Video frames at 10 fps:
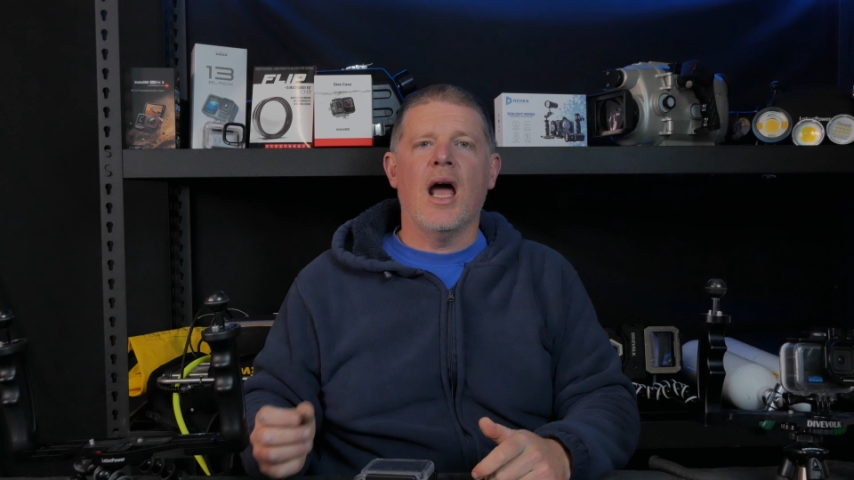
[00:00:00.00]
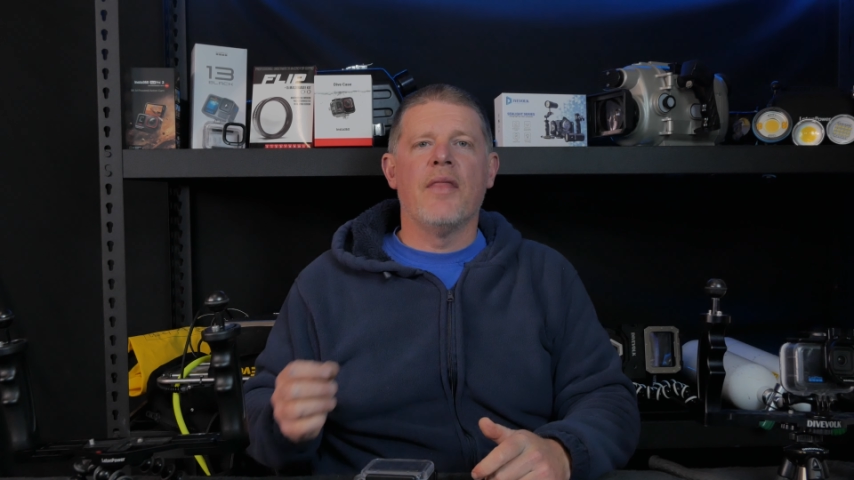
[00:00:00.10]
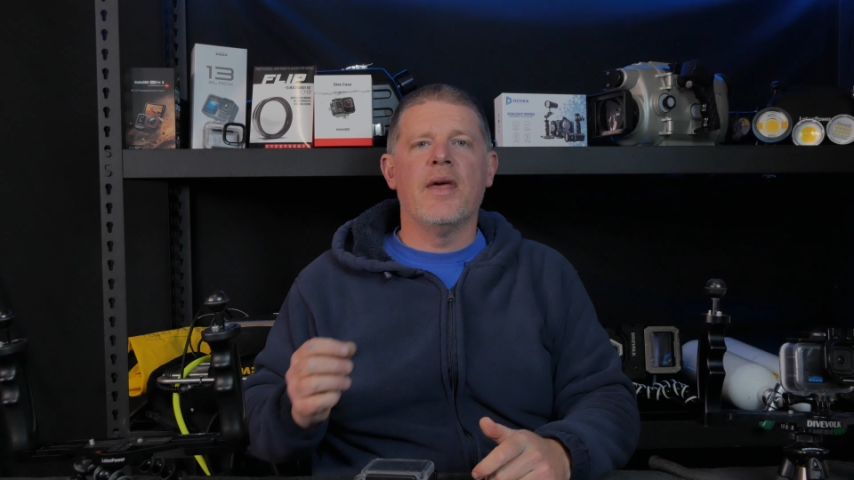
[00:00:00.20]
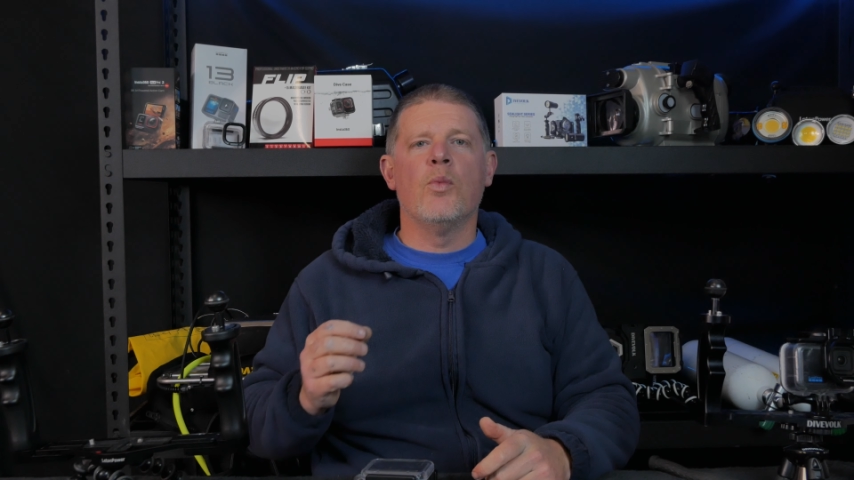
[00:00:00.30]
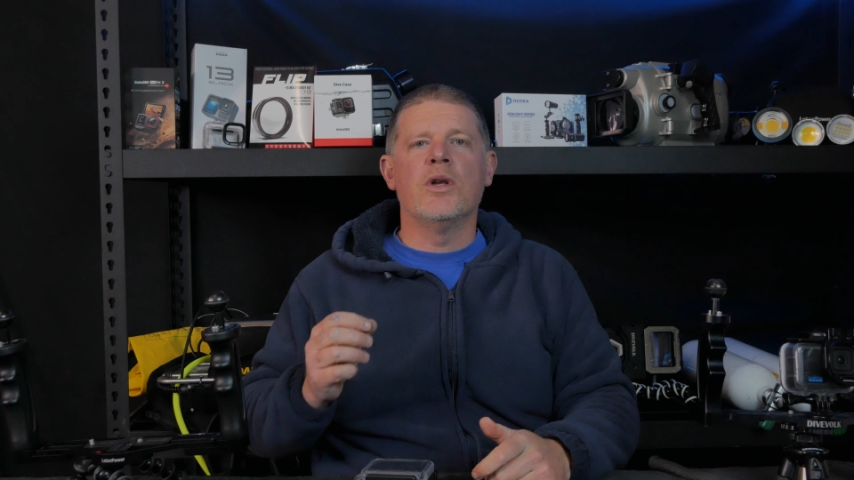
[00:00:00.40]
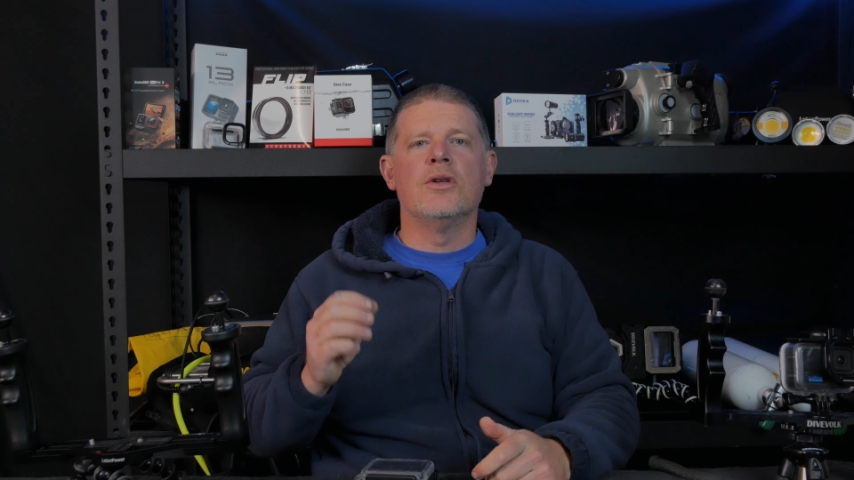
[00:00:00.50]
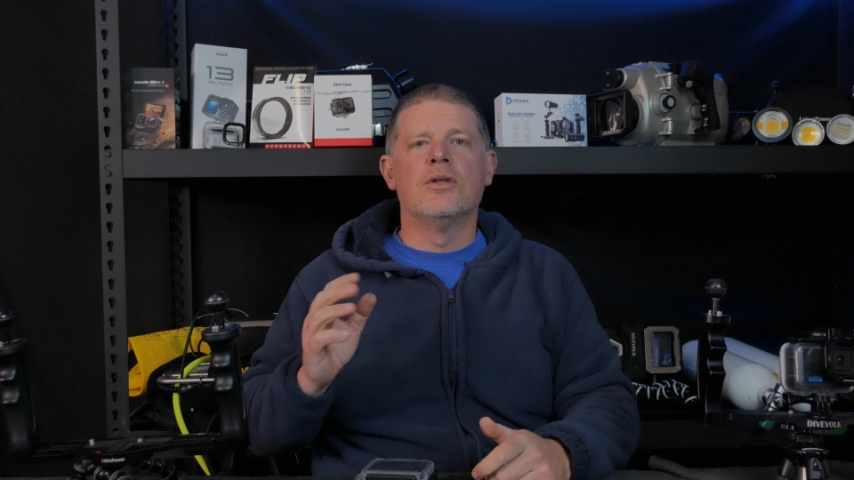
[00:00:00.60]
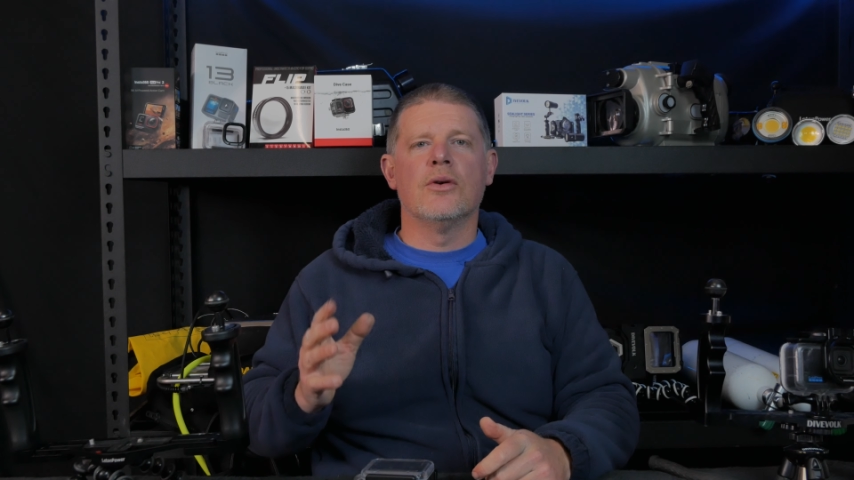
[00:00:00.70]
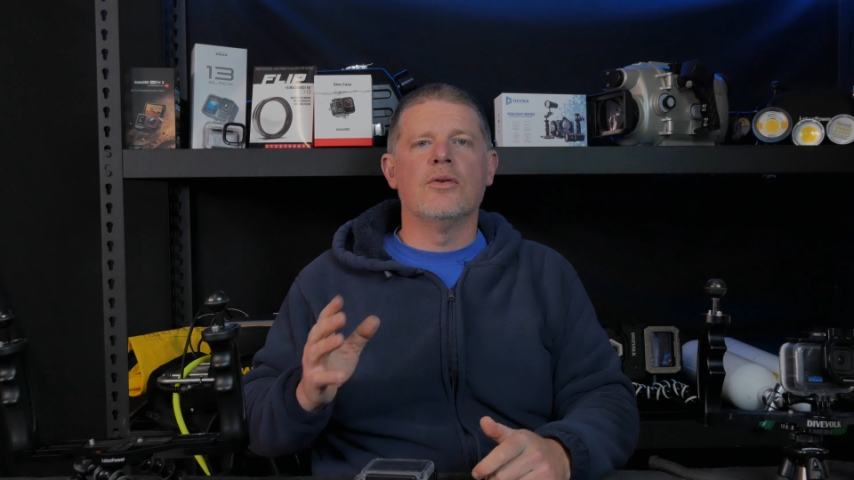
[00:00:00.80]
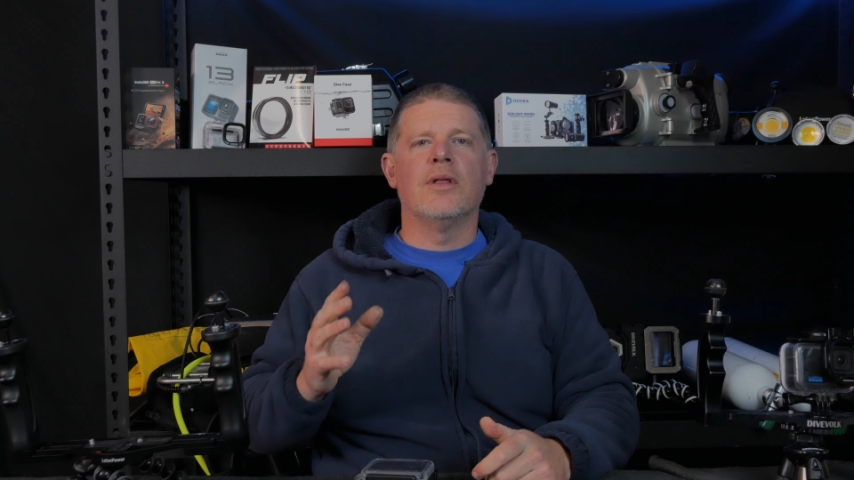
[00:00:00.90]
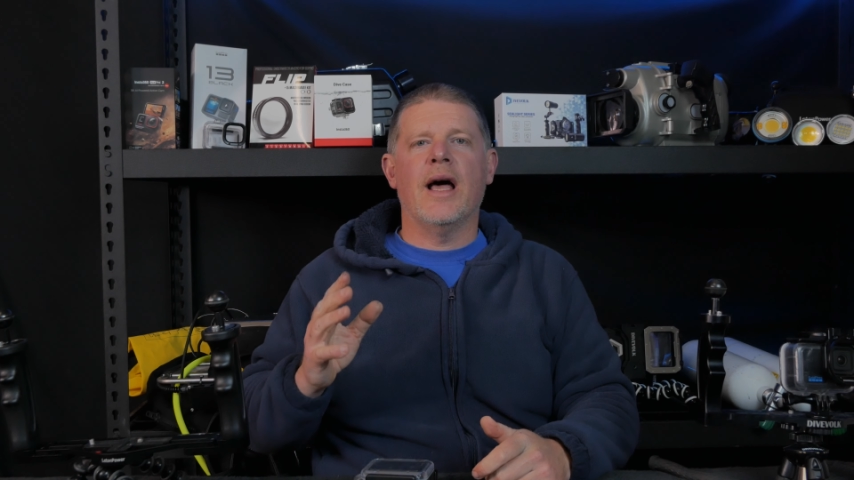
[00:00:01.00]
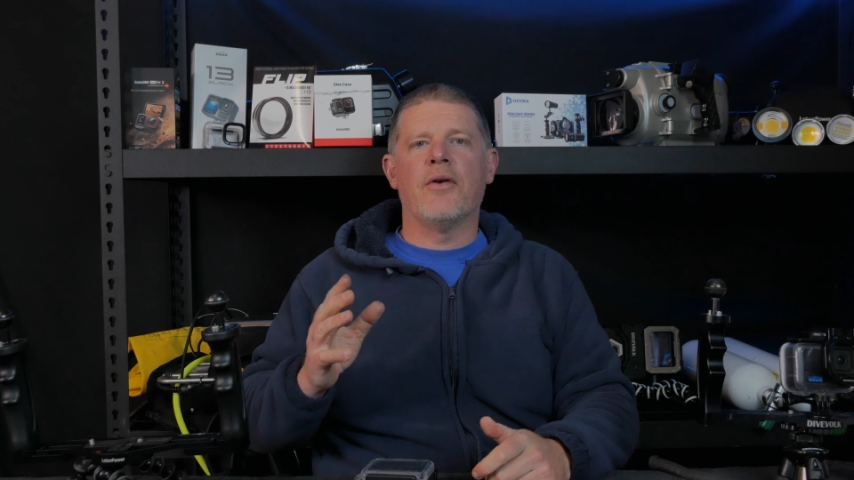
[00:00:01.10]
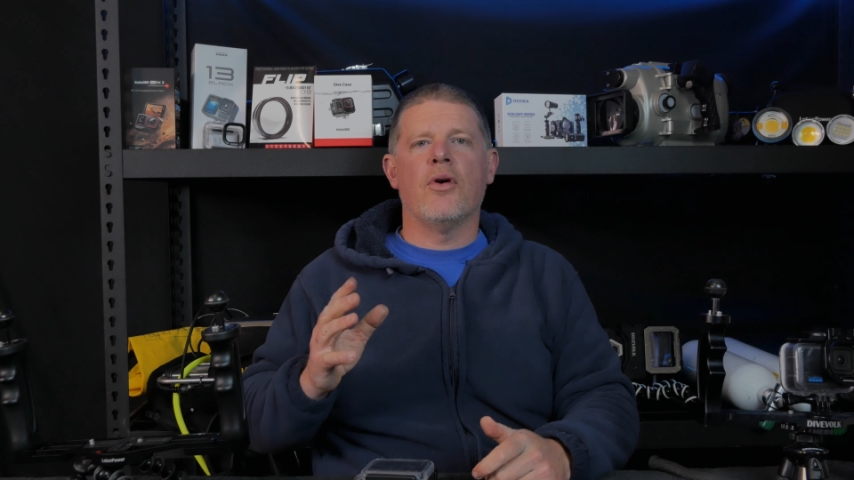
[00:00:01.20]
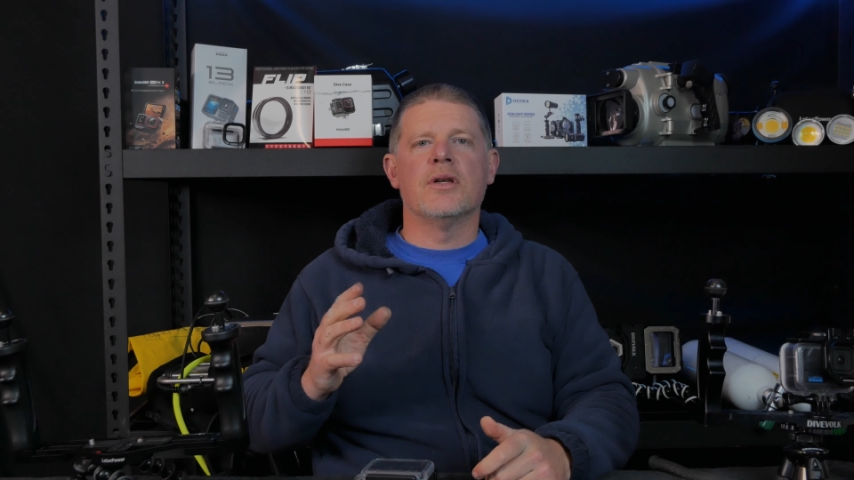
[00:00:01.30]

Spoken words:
and then when you do later